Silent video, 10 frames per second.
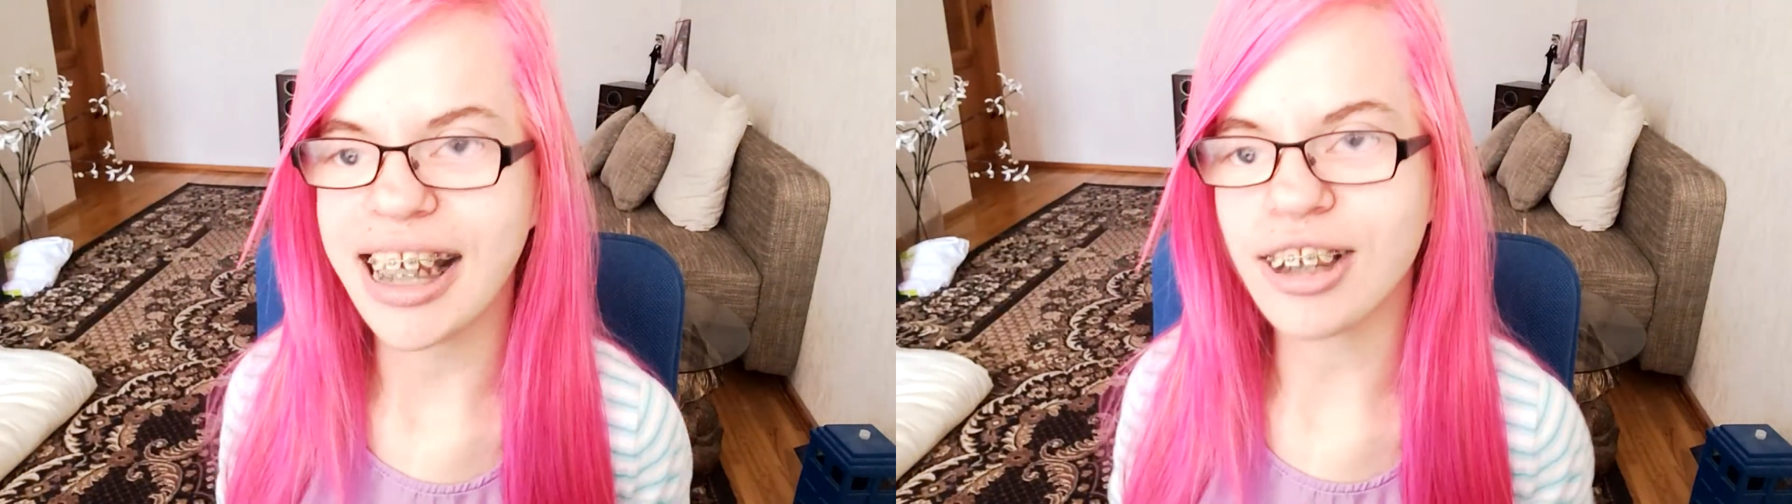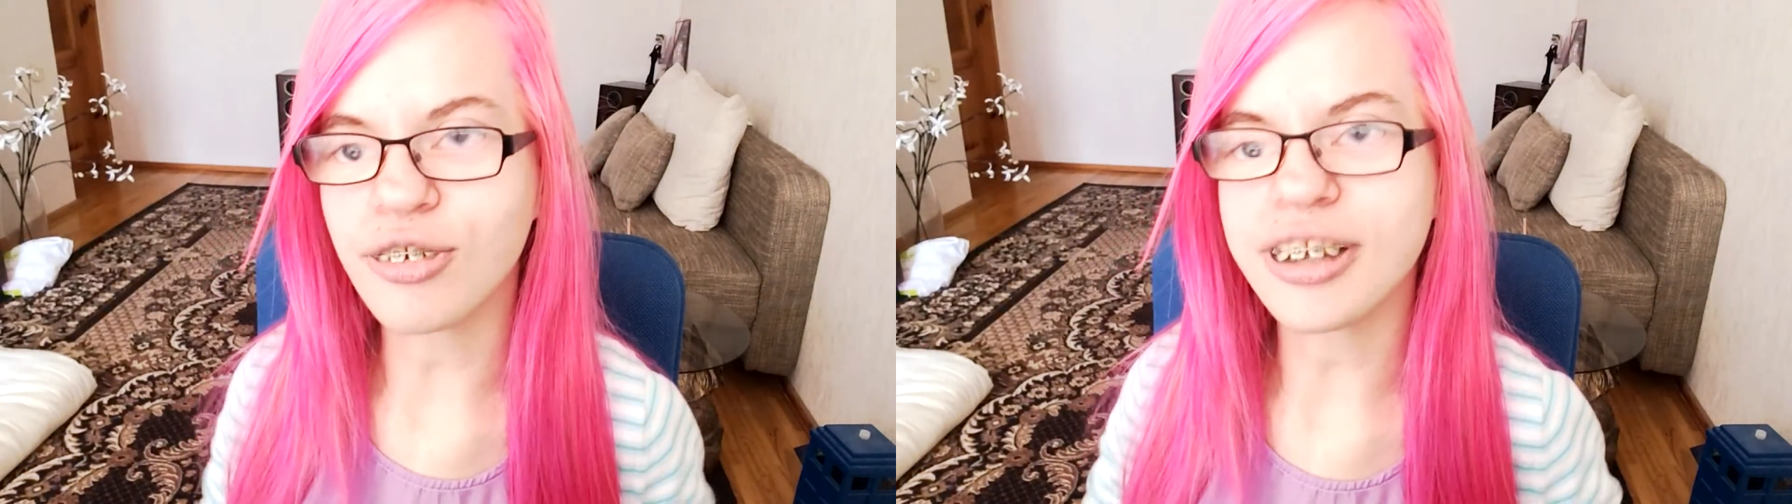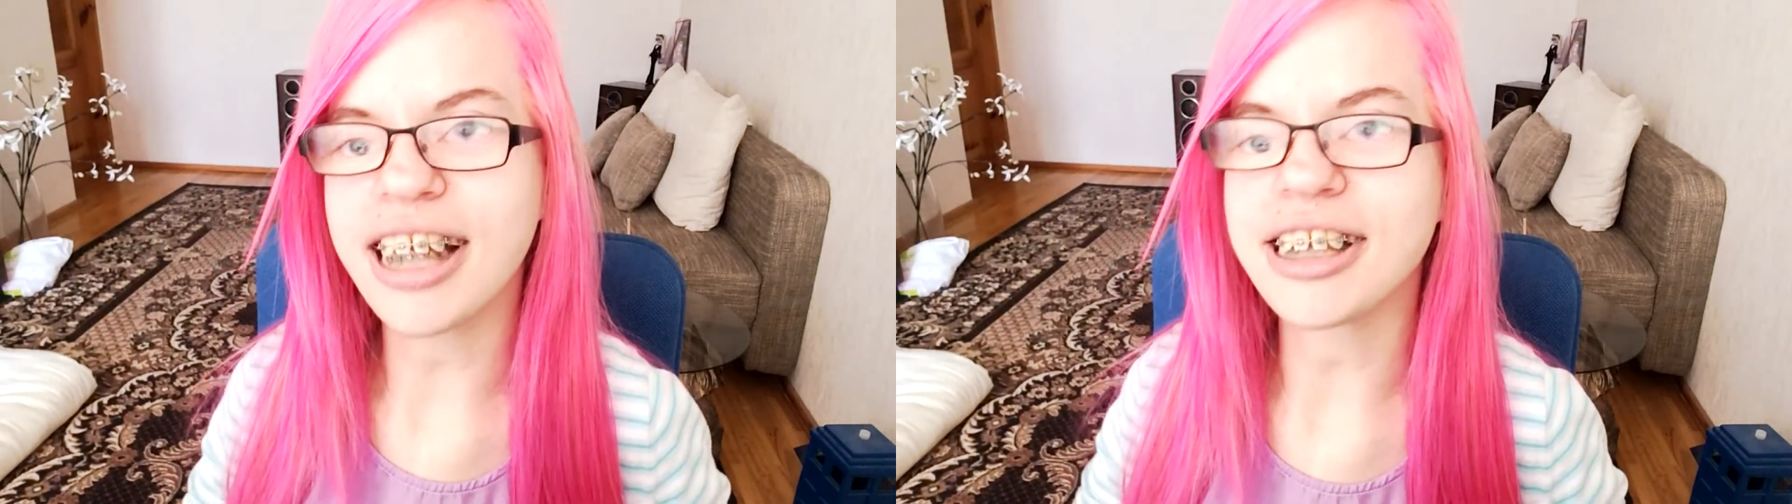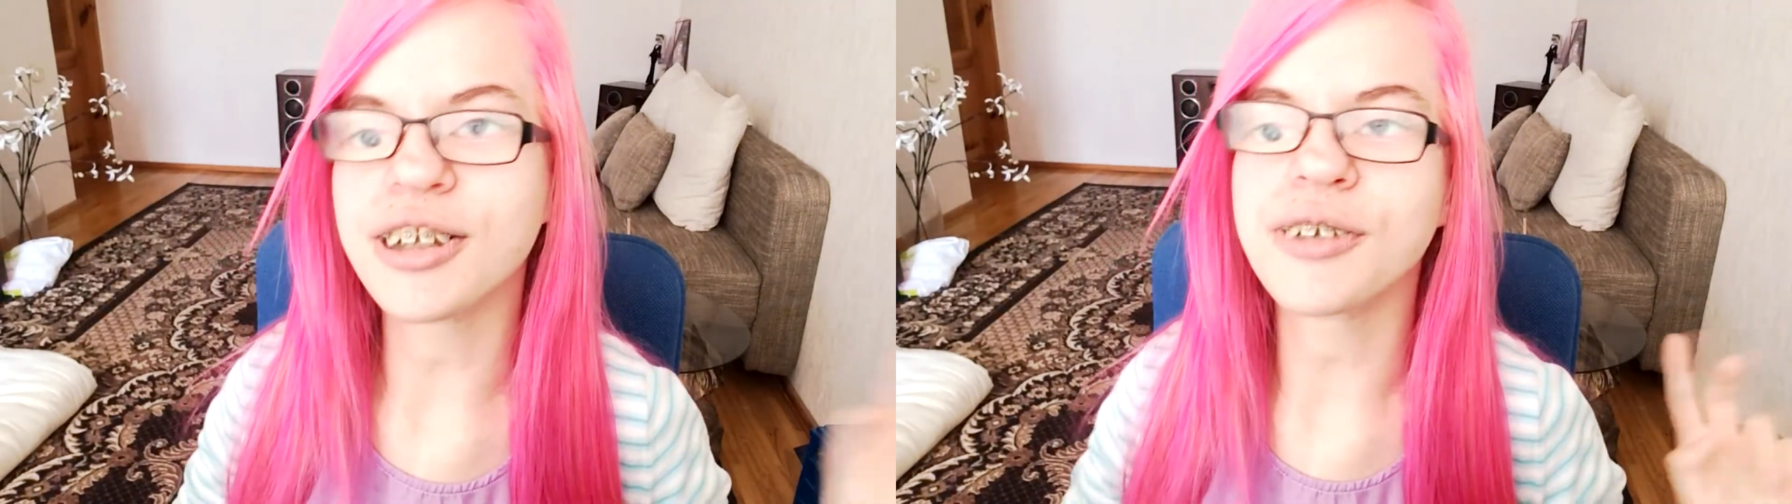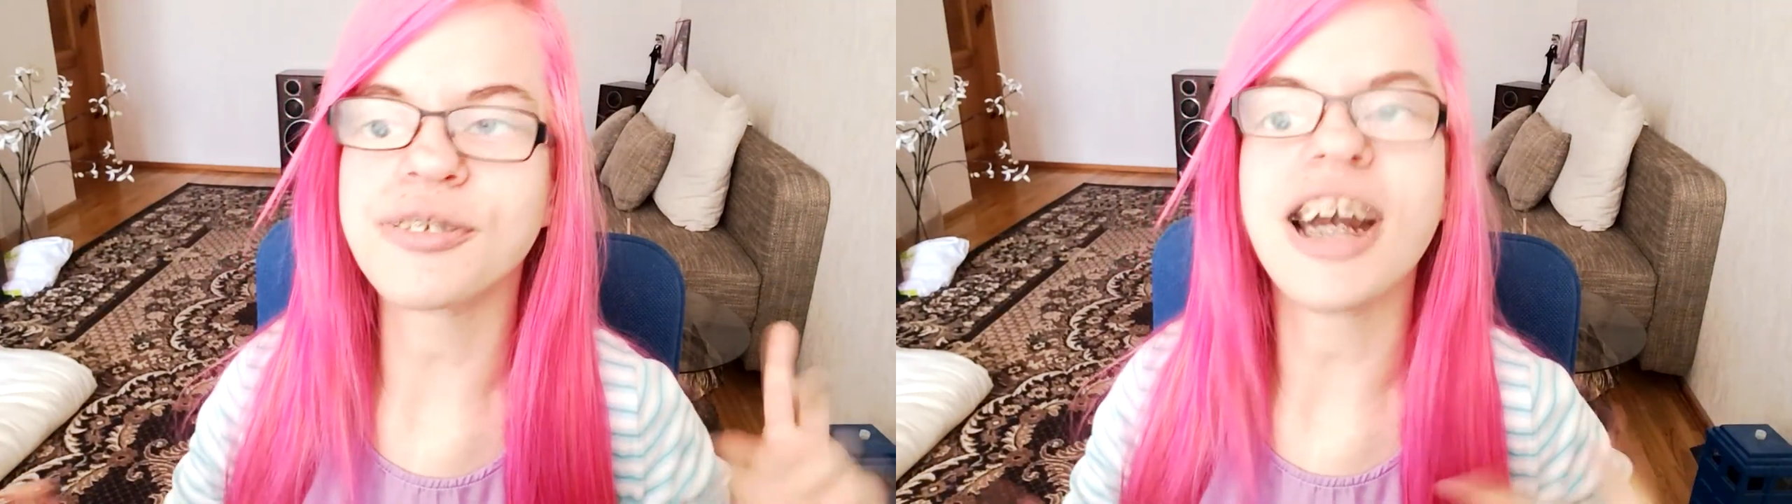And don't forget to
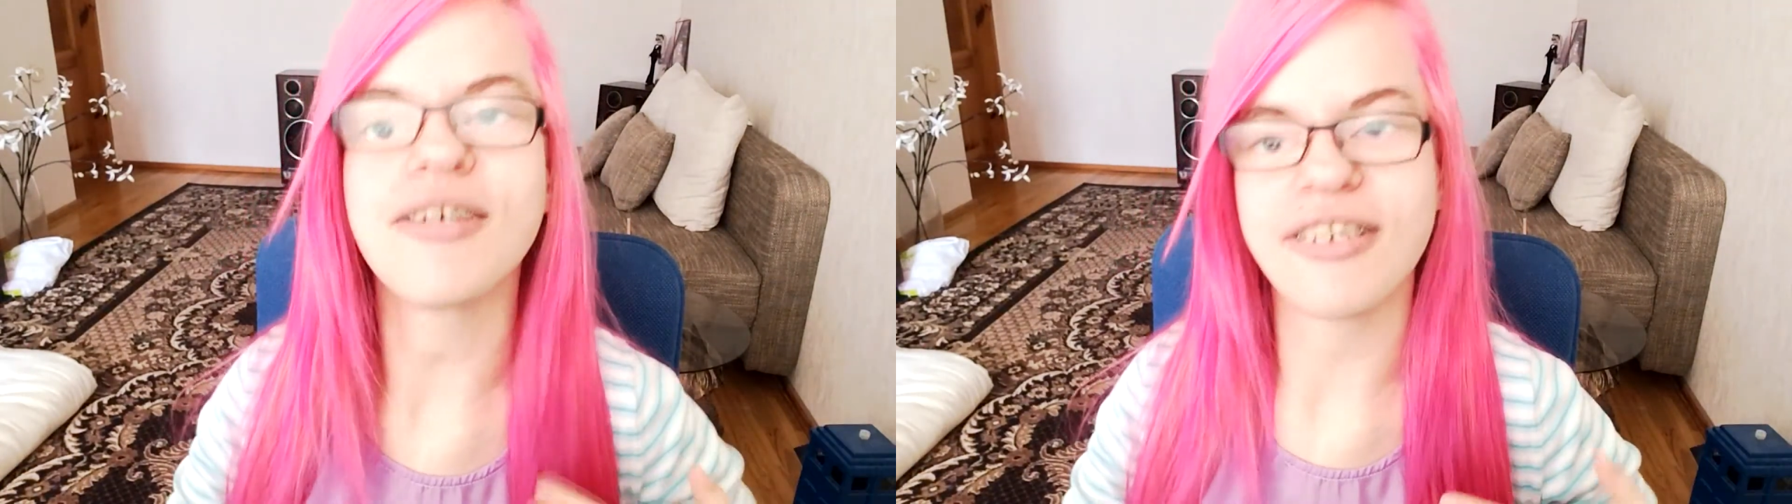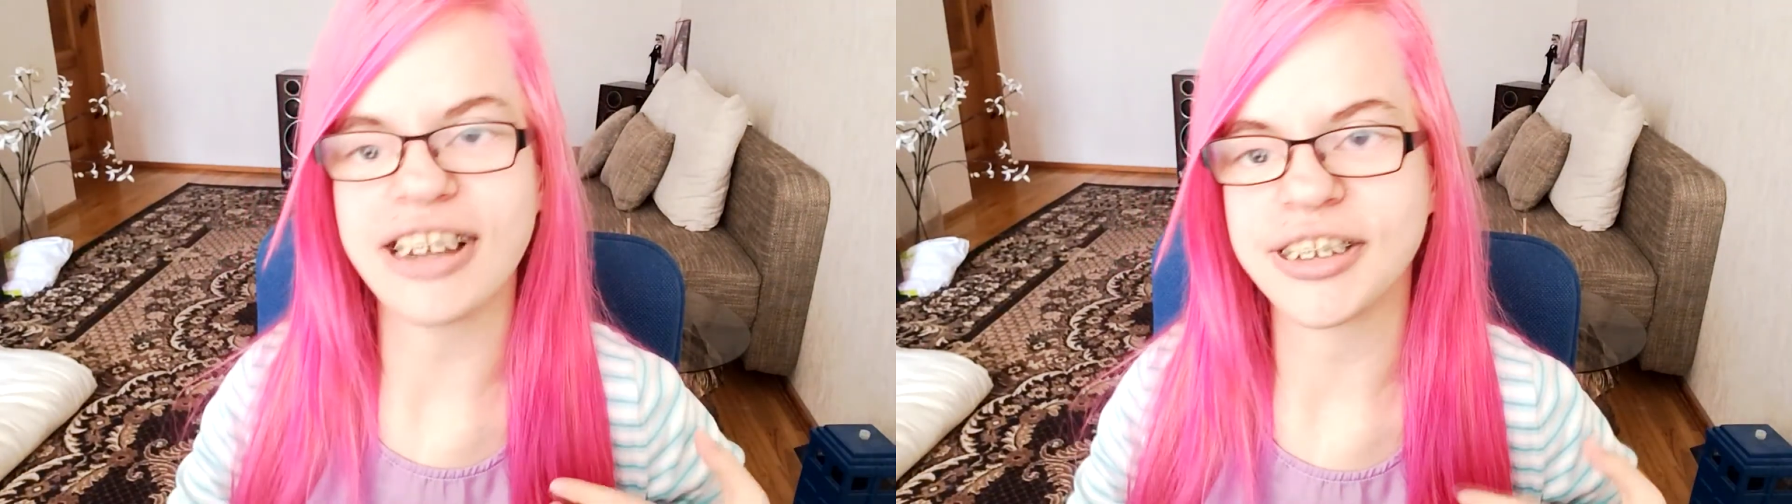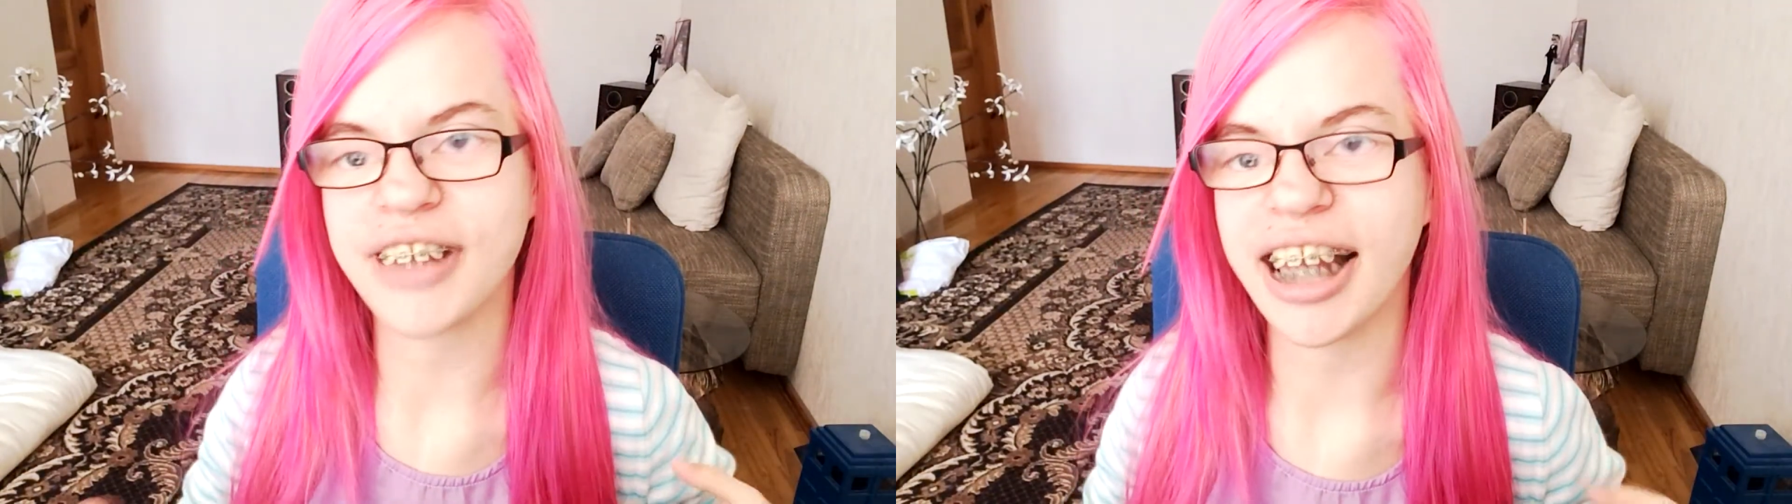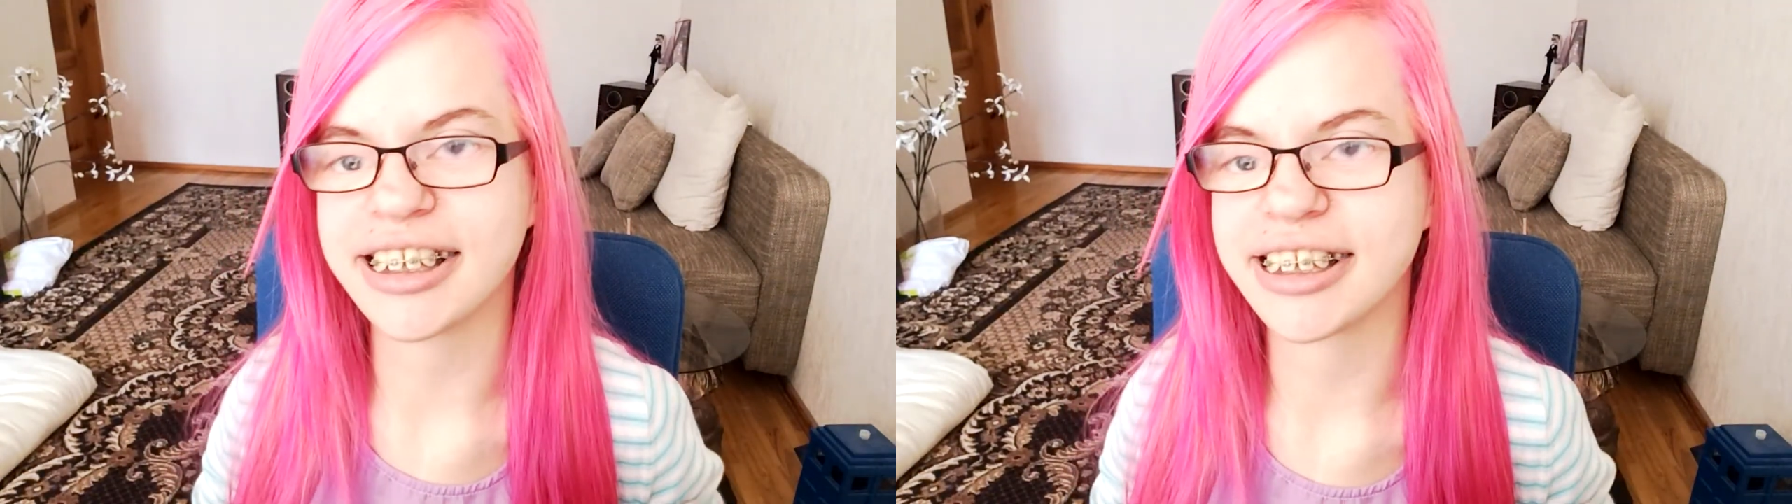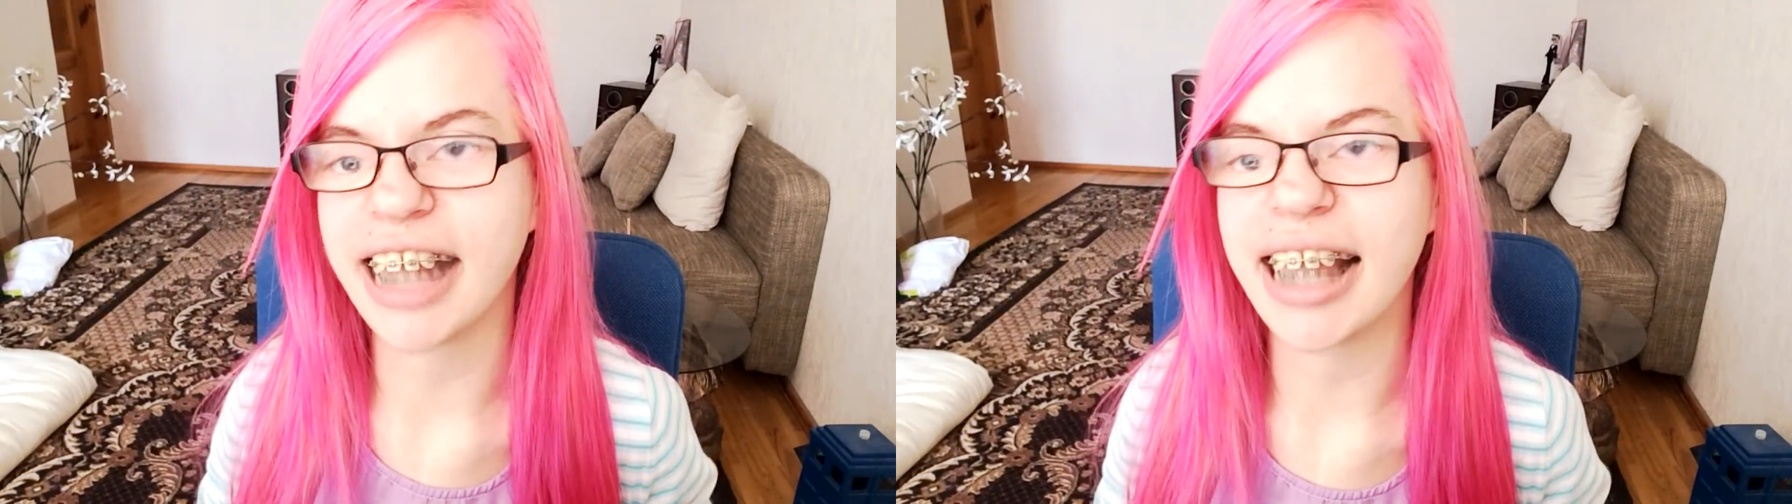subscribe to this
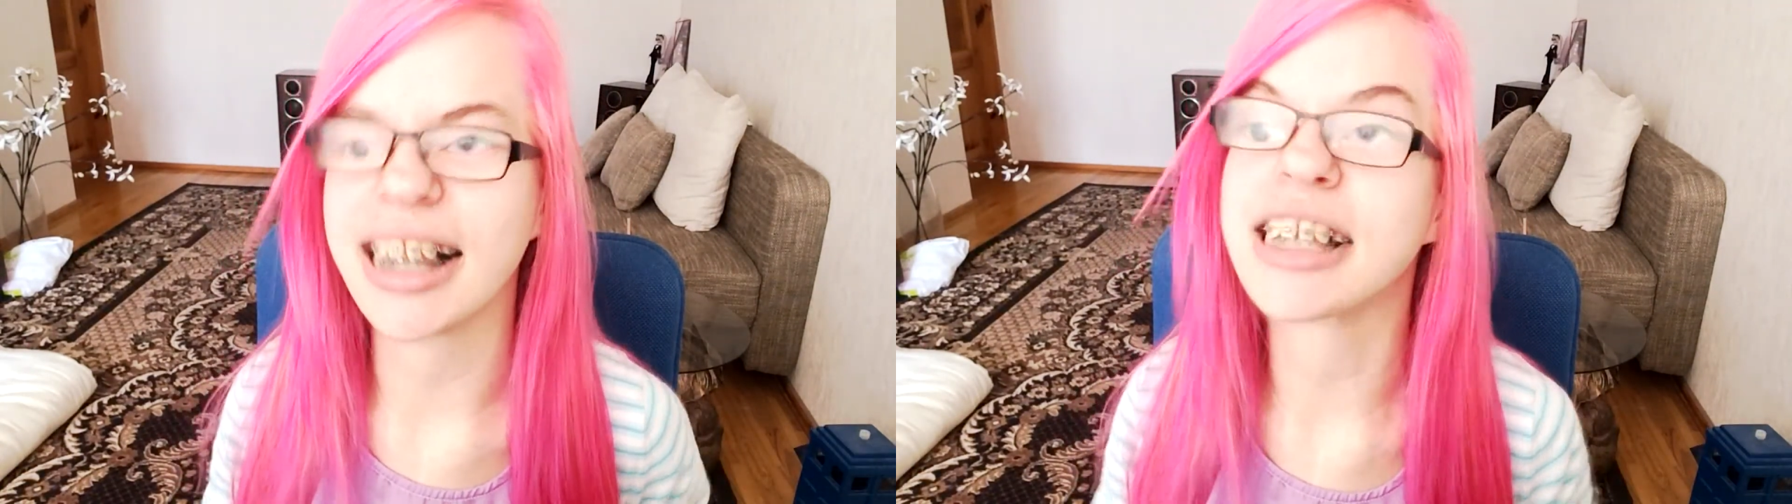reaction channel